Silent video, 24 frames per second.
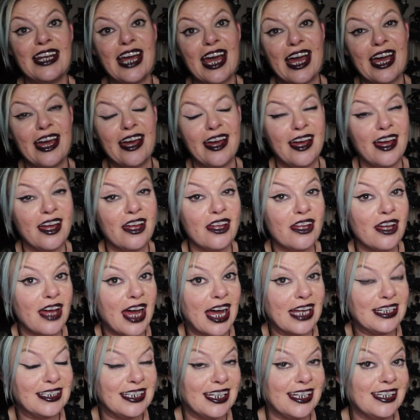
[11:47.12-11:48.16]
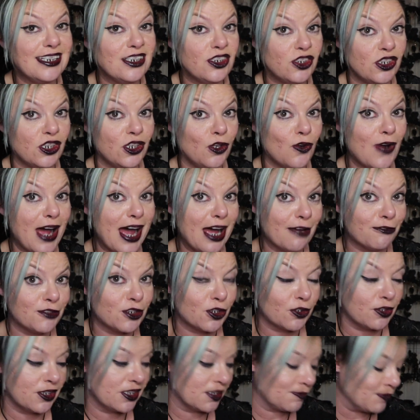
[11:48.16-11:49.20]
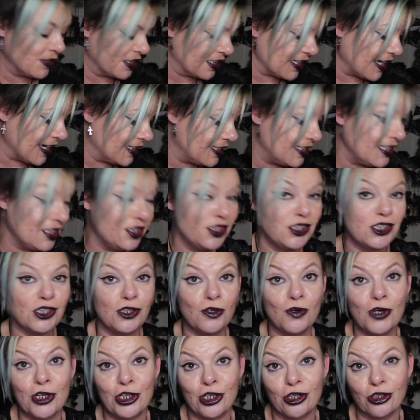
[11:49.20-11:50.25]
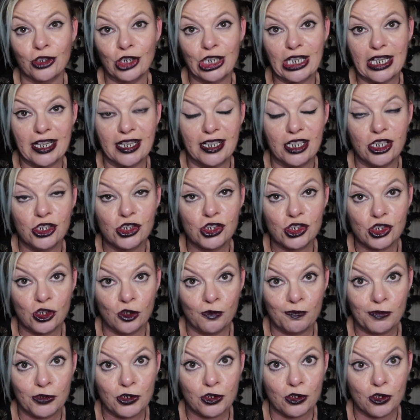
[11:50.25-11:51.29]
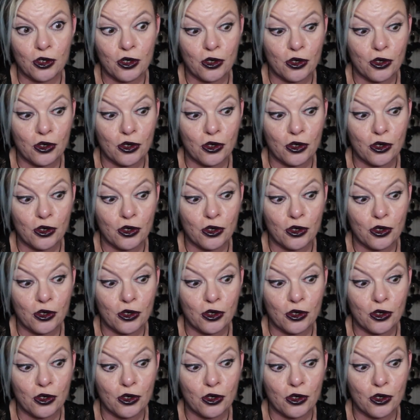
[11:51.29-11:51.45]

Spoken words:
after Christmas, I did do an online Superdrug